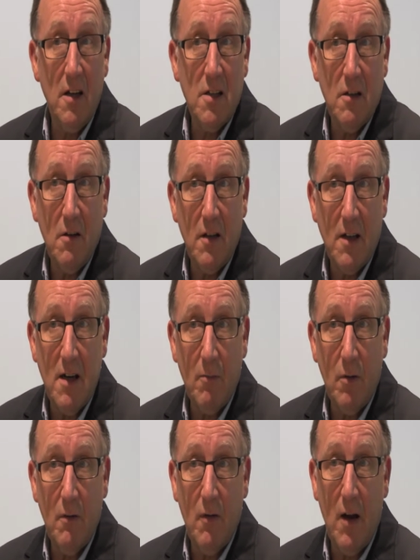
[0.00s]
is another
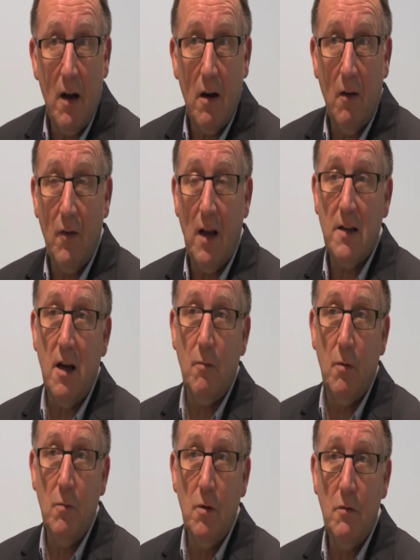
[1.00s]
example of that type
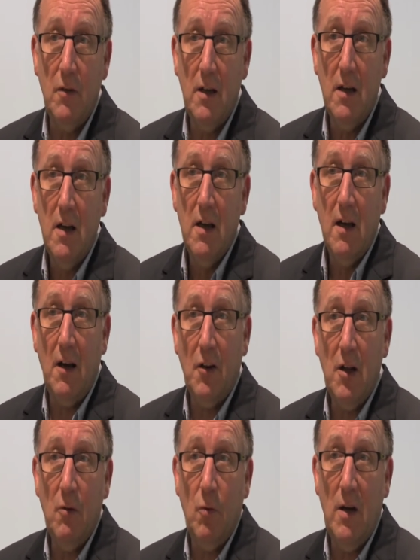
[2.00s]
of movie, and I
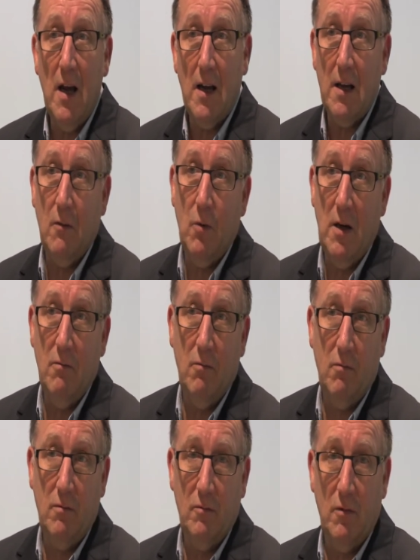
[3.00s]
think
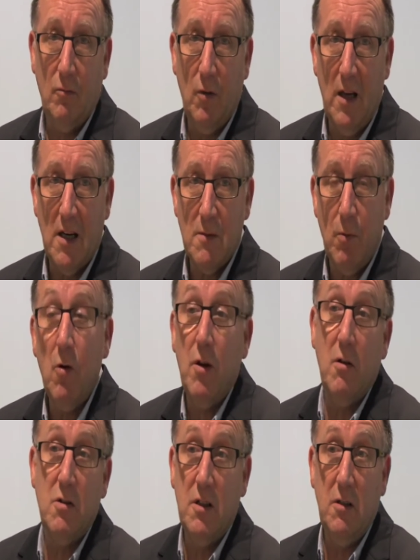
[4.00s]
we explore
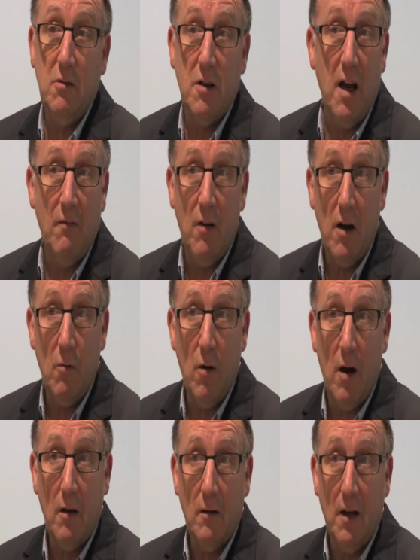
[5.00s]
those in the UK very
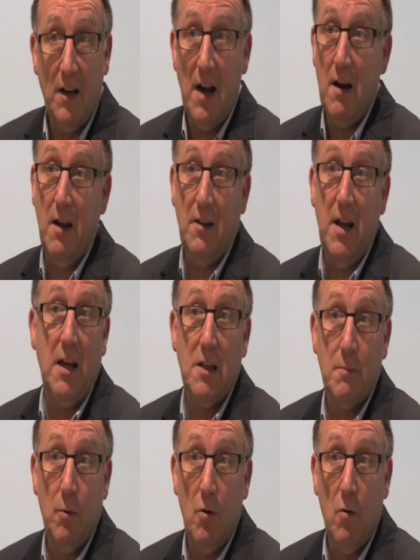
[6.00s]
well, and they
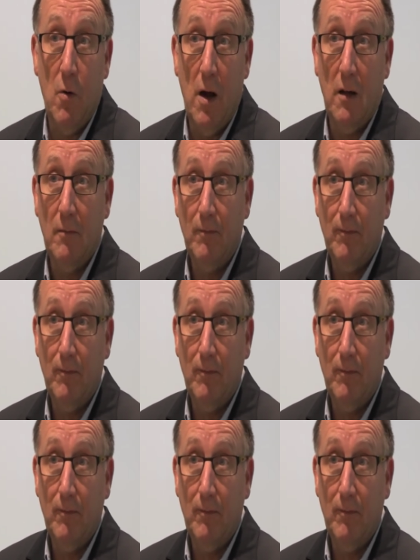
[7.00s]
export well.